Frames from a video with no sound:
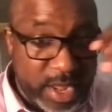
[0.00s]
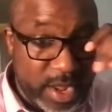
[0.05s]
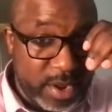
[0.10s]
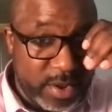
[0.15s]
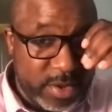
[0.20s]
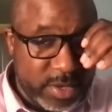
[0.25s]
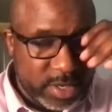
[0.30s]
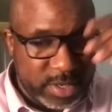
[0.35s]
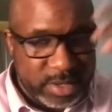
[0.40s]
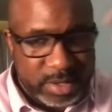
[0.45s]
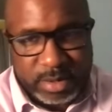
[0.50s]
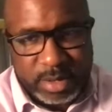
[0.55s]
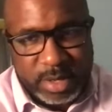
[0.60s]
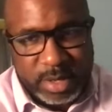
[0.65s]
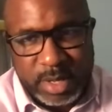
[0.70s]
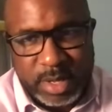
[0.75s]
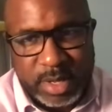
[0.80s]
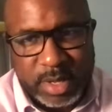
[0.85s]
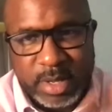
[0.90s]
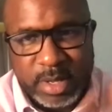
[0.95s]
years and,
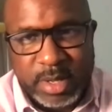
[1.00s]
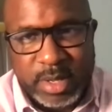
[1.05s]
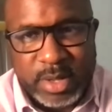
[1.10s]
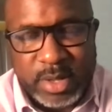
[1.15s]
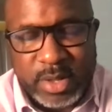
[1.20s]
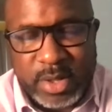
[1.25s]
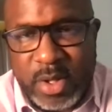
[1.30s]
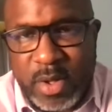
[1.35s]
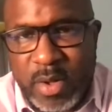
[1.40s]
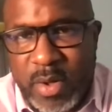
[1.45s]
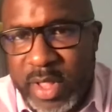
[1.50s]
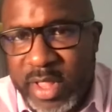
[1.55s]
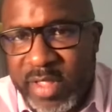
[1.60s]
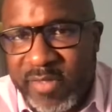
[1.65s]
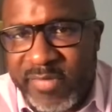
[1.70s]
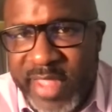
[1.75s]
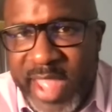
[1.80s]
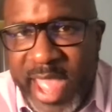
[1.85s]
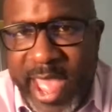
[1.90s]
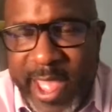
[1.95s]
all
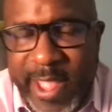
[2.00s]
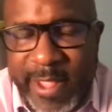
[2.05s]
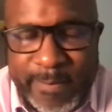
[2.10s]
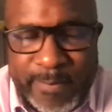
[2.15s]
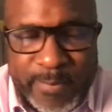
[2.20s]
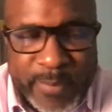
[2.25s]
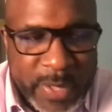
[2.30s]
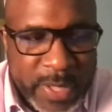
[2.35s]
of that.